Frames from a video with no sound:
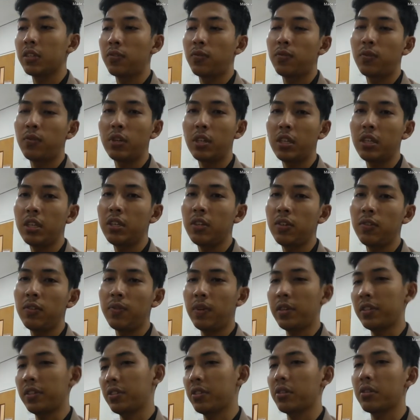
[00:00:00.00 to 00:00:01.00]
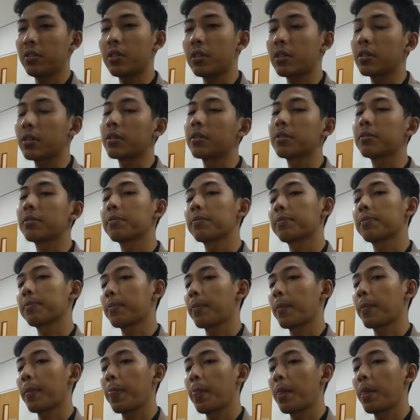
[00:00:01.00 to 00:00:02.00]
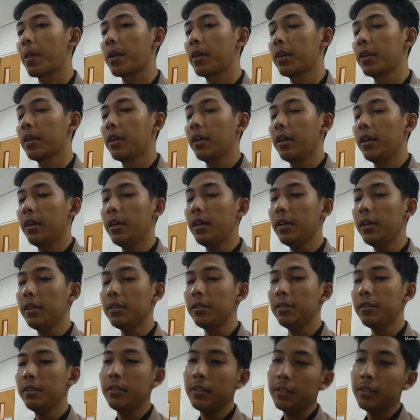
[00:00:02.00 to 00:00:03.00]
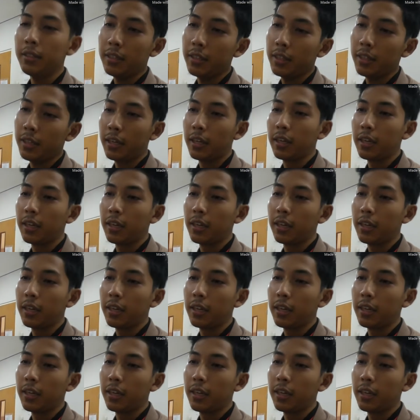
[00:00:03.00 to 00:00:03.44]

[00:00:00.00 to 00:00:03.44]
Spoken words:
it's fully functional. And